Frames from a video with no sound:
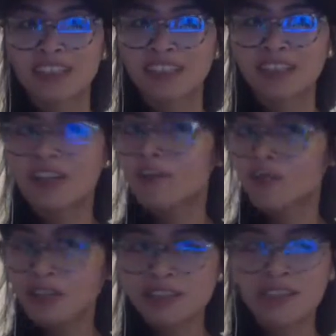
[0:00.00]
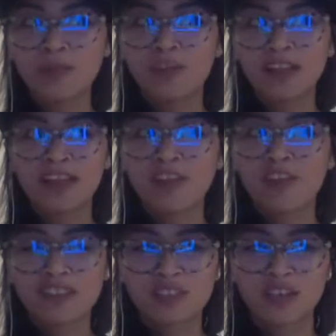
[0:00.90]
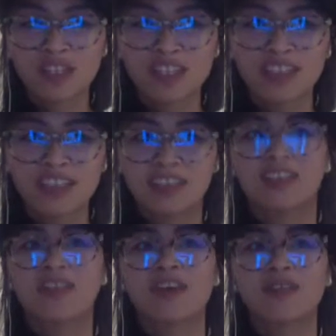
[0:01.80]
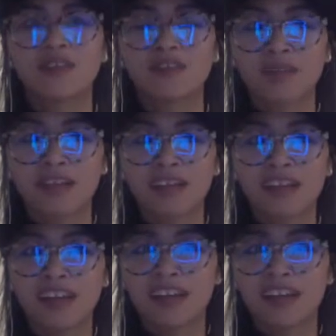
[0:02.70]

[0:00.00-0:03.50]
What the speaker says: And when someone like orders fried chicken, you go think of me, and I'll